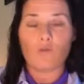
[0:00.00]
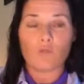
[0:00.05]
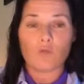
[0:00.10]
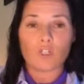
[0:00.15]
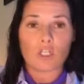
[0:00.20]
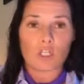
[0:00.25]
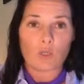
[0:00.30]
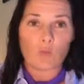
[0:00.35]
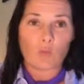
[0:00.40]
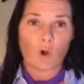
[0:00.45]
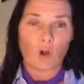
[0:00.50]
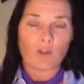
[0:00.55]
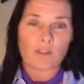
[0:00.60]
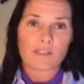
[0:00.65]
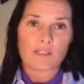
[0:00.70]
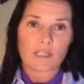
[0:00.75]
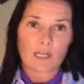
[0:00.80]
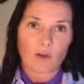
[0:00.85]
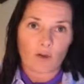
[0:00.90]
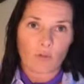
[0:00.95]
she
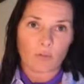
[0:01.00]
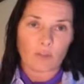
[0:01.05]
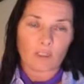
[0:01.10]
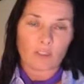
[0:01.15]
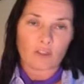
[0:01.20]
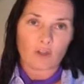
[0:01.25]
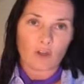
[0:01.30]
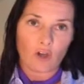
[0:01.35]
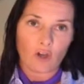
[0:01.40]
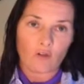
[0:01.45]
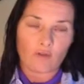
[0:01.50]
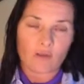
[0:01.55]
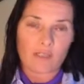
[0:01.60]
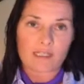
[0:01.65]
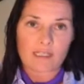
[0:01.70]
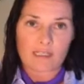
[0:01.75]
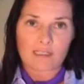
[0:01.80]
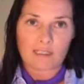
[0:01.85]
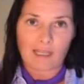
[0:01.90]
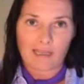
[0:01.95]
was terribly
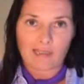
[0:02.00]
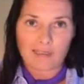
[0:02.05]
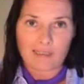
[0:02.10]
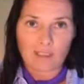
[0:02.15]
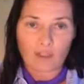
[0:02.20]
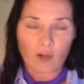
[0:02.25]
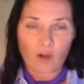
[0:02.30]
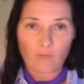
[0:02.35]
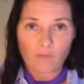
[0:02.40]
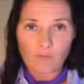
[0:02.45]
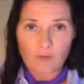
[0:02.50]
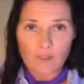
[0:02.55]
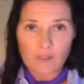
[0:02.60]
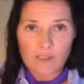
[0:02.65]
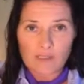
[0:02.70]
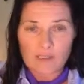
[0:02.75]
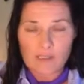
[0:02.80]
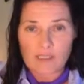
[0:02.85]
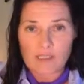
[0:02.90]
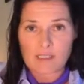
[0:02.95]
nervous and lacking
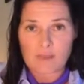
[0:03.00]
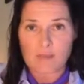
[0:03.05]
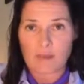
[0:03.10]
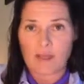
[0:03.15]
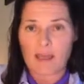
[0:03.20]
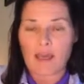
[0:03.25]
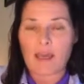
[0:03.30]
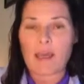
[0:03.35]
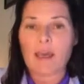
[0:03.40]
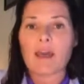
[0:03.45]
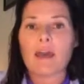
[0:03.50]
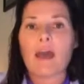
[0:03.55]
confidence this mare